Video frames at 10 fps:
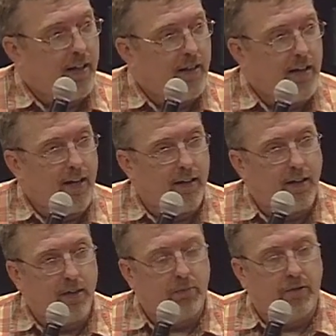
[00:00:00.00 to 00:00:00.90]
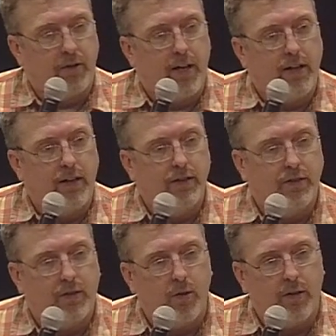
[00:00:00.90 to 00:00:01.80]
They had a couple of ratings
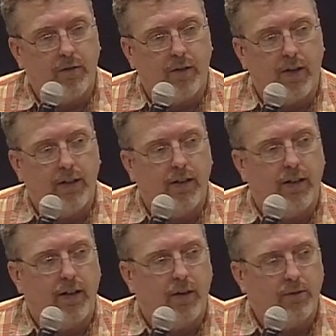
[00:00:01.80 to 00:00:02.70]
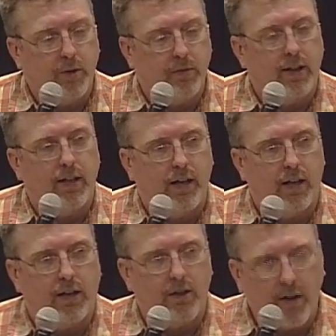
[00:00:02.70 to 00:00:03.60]
that qualified. I was hoping to get
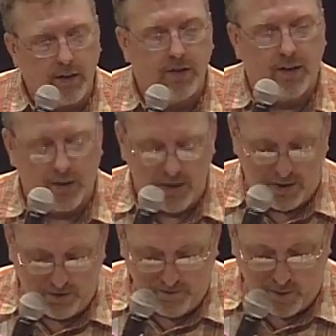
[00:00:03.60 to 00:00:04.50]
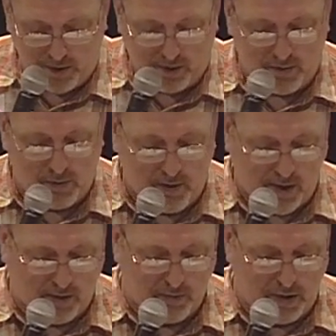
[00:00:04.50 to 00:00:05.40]
electronics technician, wanting to learn more
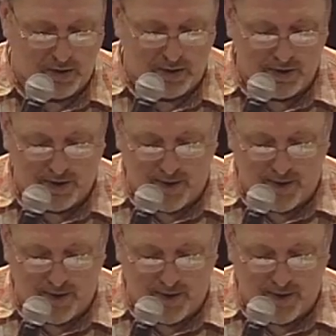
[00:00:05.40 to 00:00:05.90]
about computers.